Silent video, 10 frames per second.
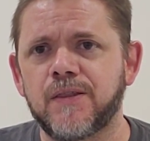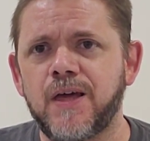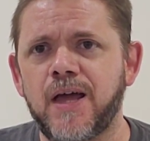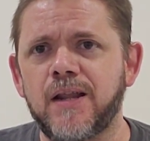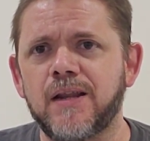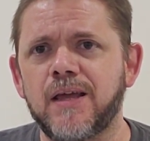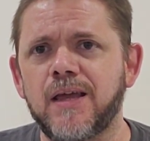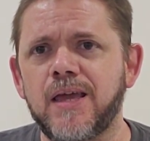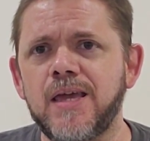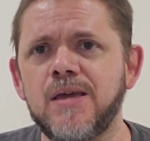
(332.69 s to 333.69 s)
that
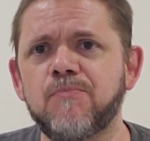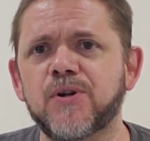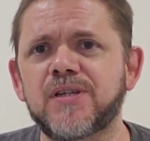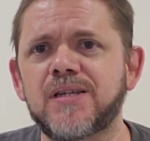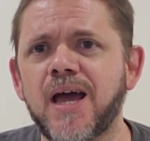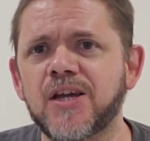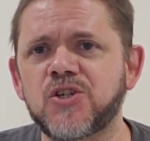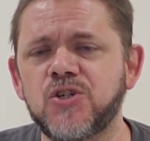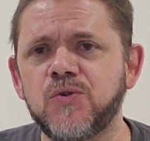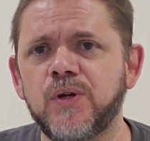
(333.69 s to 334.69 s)
He
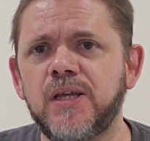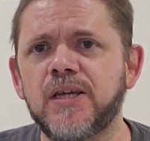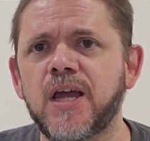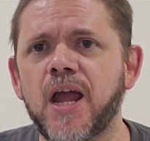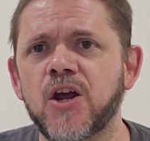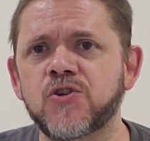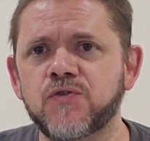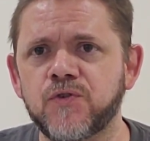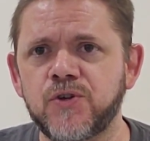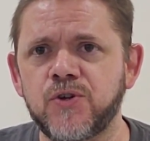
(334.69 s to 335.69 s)
protects you and He cares
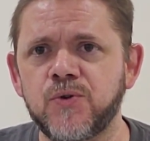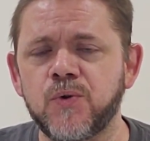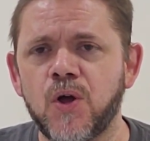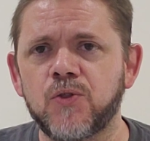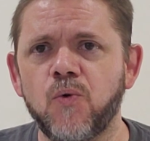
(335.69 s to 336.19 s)
for you